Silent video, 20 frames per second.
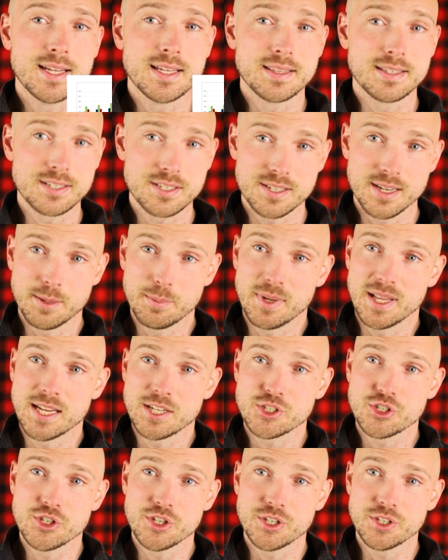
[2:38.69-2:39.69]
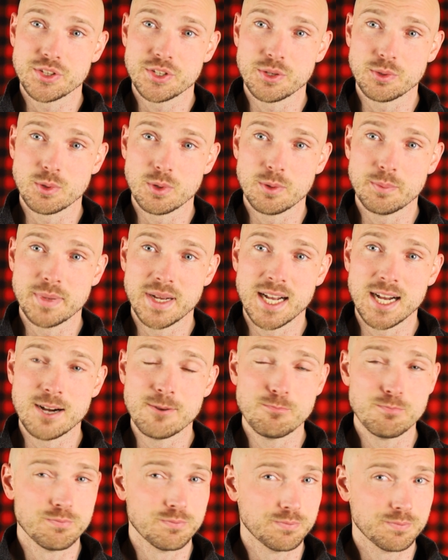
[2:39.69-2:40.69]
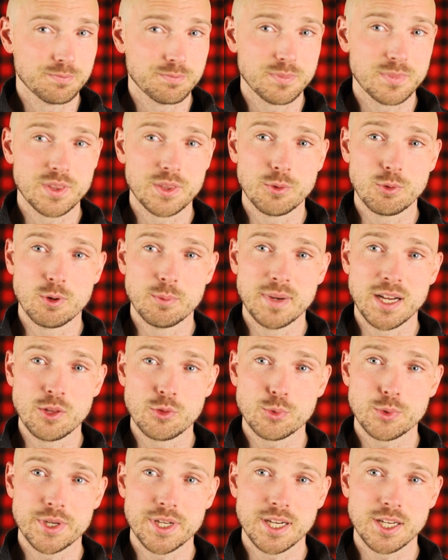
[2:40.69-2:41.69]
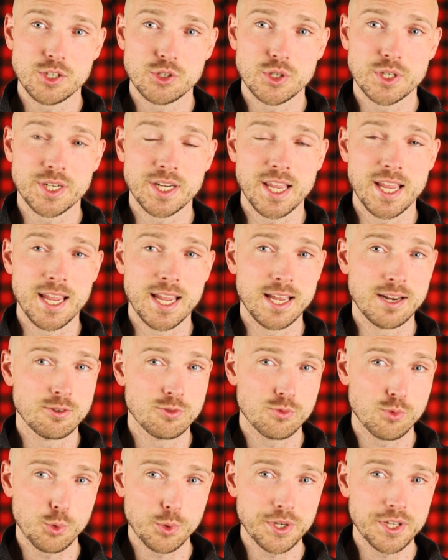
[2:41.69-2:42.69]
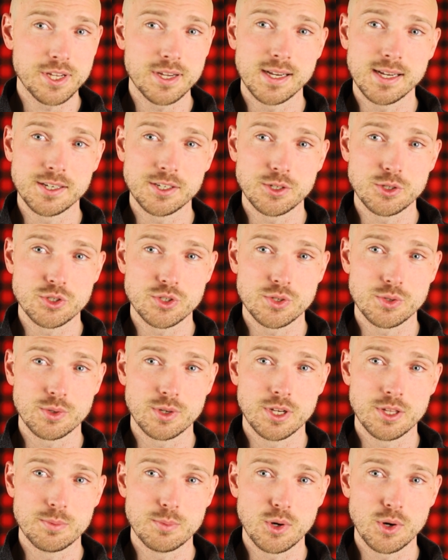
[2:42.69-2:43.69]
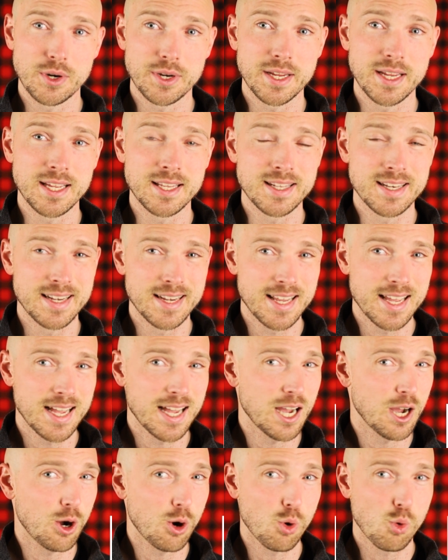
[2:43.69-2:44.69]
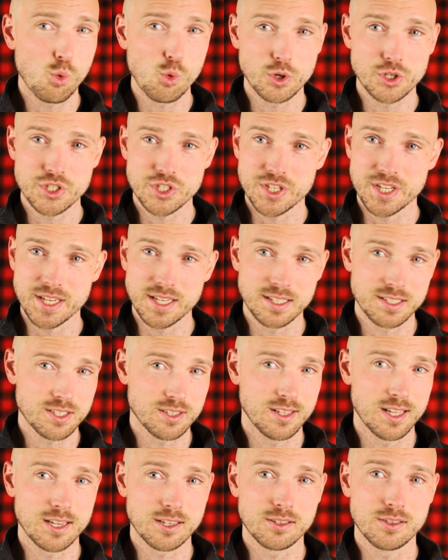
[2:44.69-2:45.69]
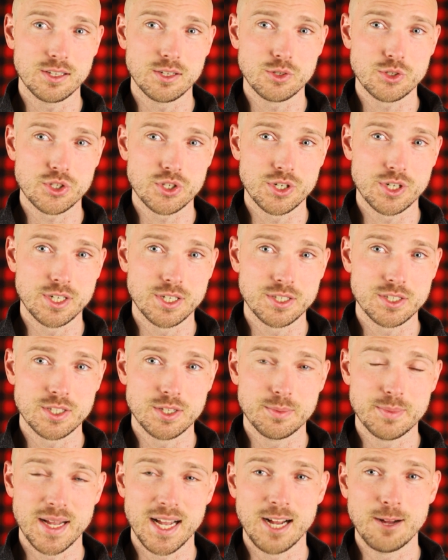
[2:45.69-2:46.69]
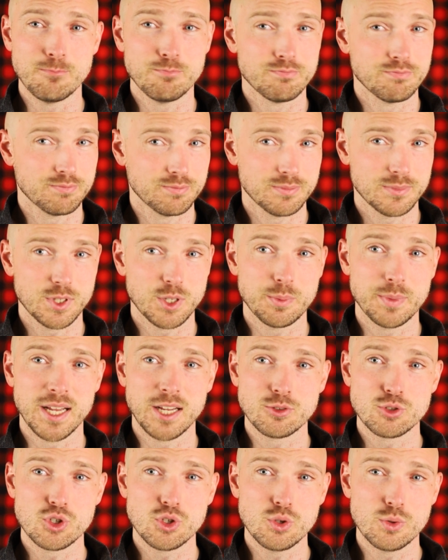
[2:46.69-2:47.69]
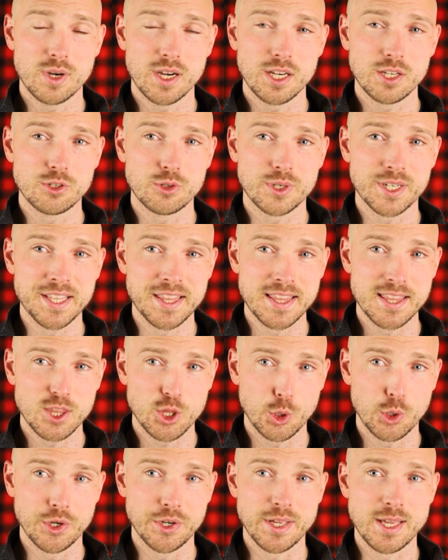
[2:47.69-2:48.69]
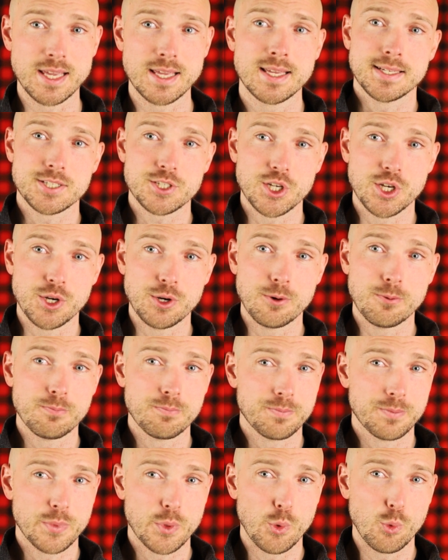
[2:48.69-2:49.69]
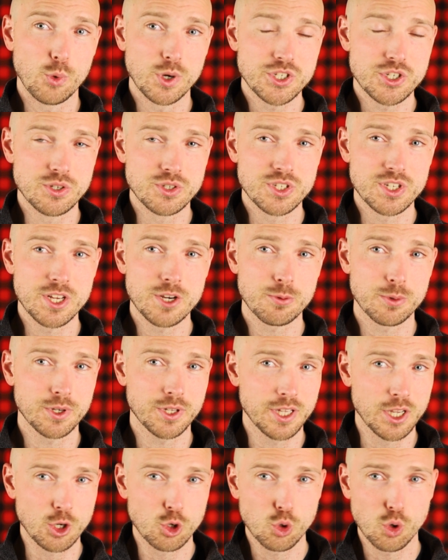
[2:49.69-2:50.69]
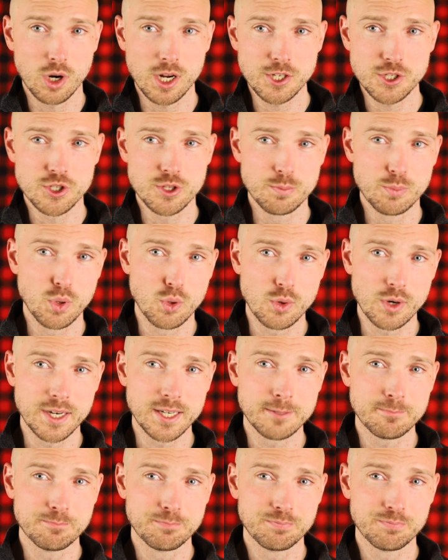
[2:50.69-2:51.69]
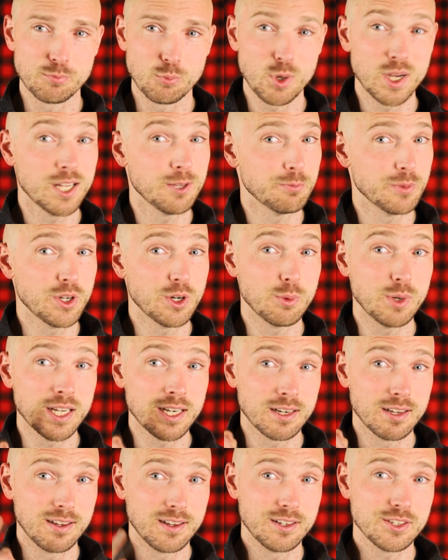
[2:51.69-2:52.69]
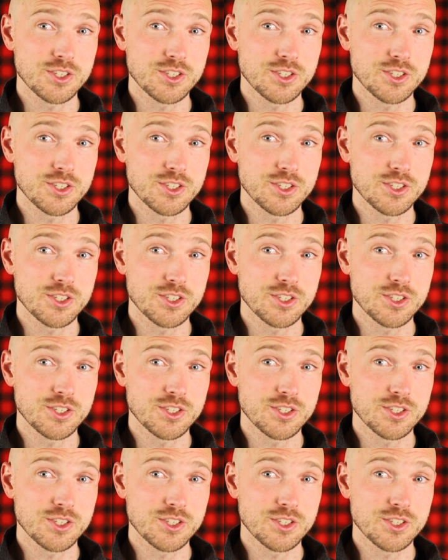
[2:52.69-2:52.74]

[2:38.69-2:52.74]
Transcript: This time last year, there were about 340 condos that were on the market. Now we're seeing it's a lot closer to about 230. So what you see really across the board, well, you know what?